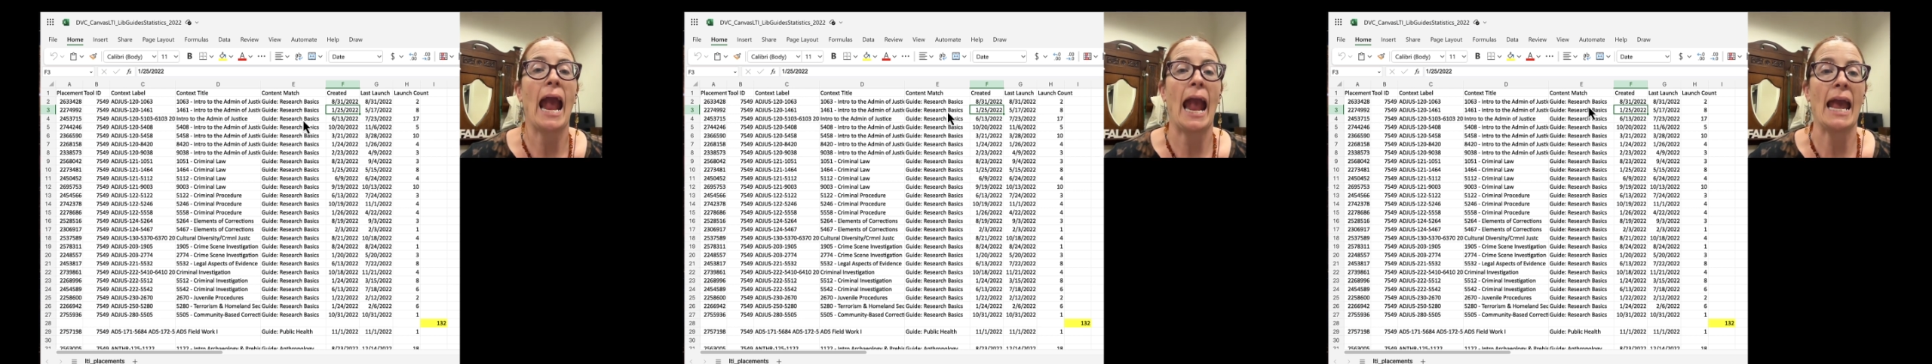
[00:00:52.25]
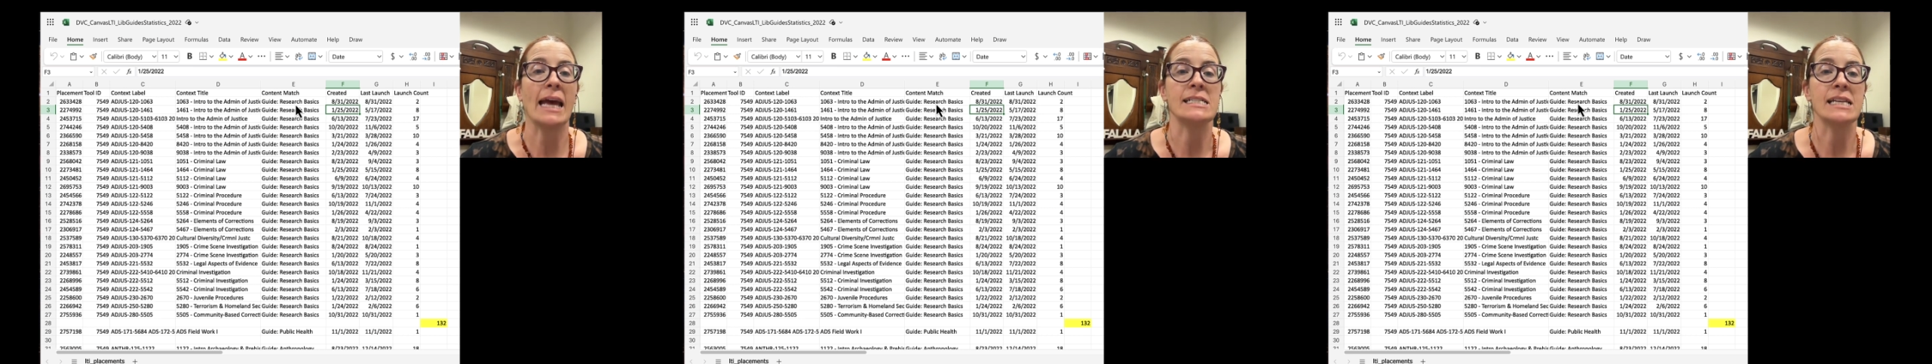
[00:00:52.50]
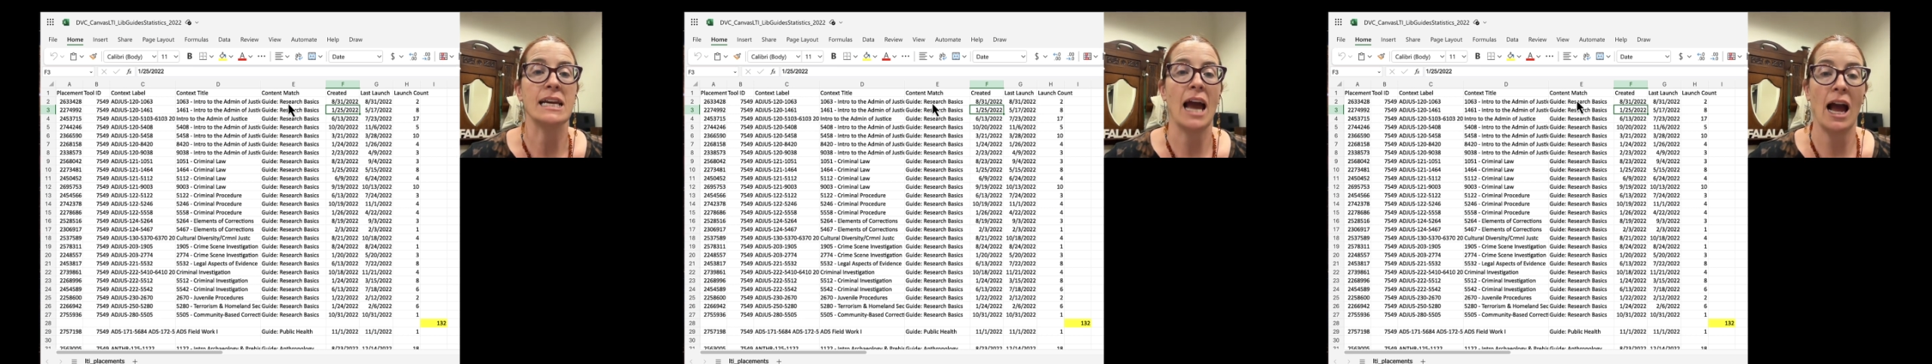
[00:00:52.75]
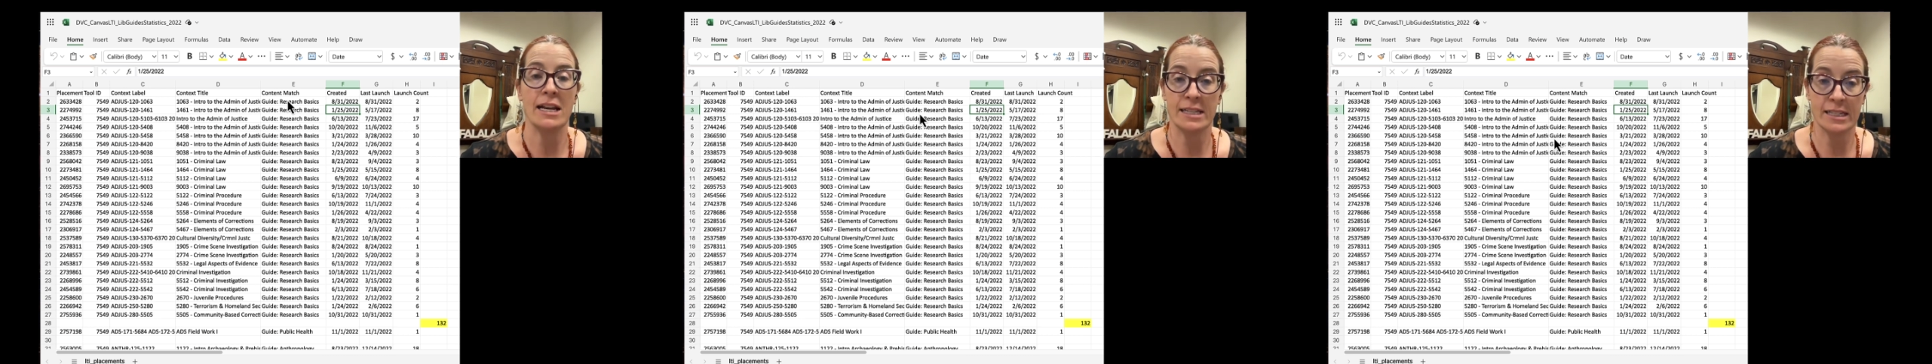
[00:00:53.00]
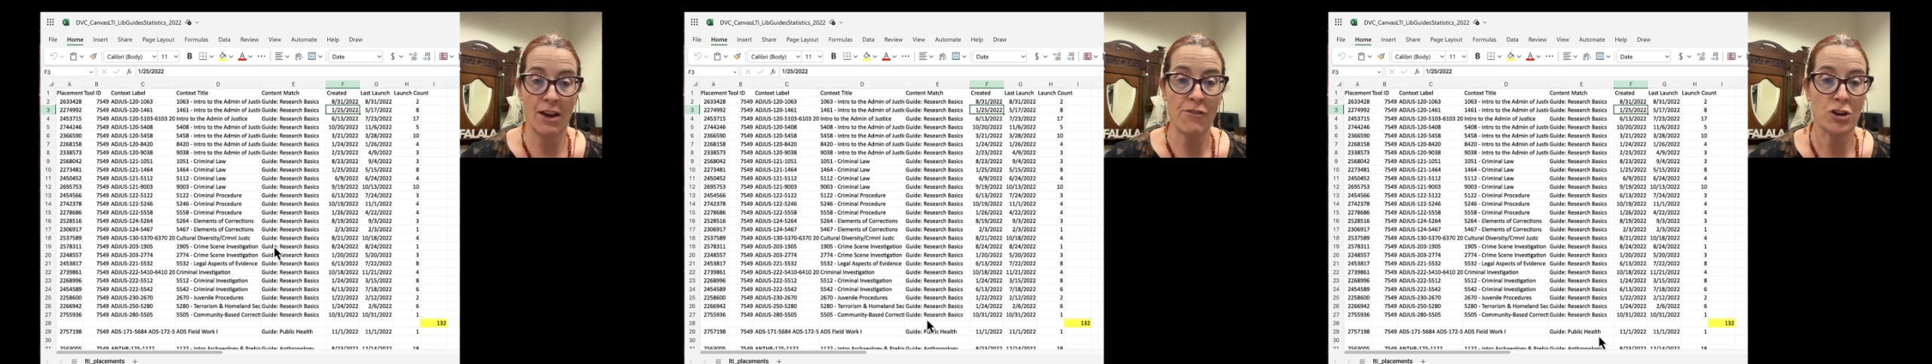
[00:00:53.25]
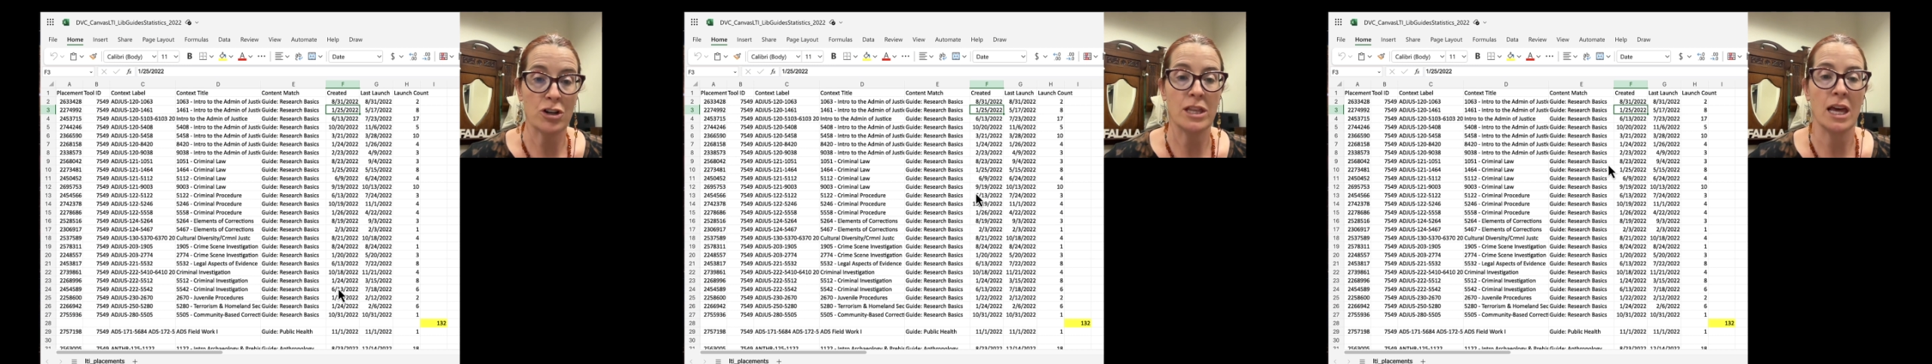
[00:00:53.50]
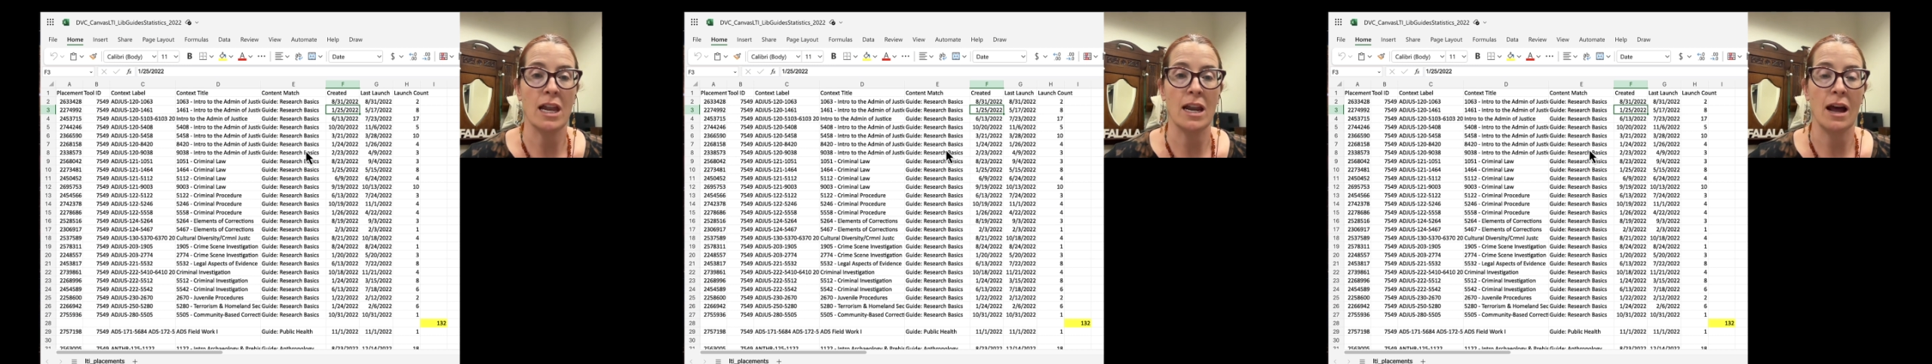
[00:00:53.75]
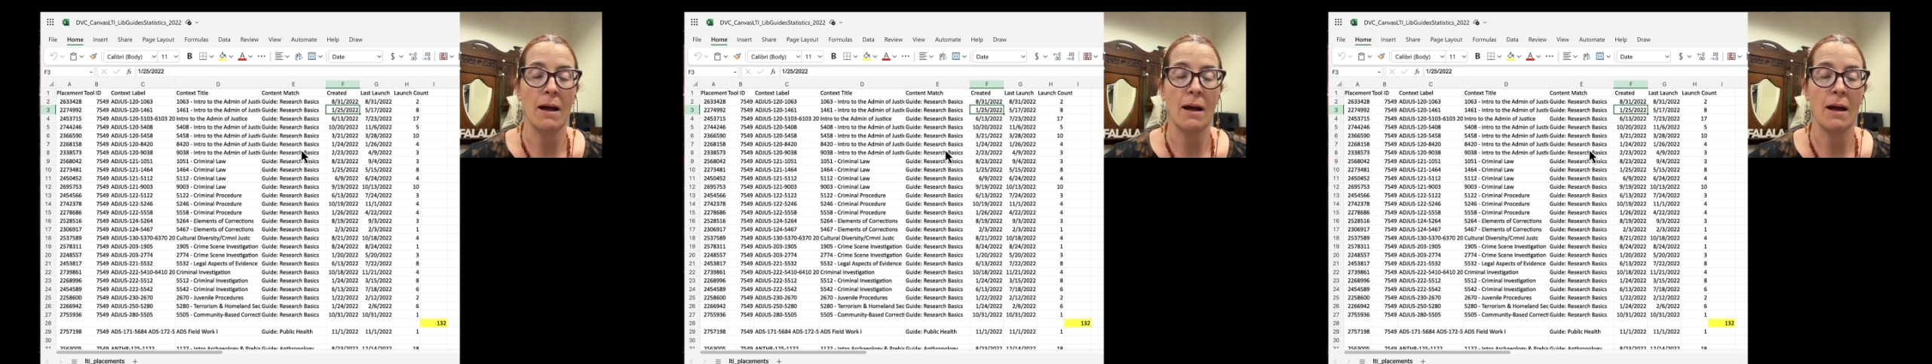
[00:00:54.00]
and I discovered that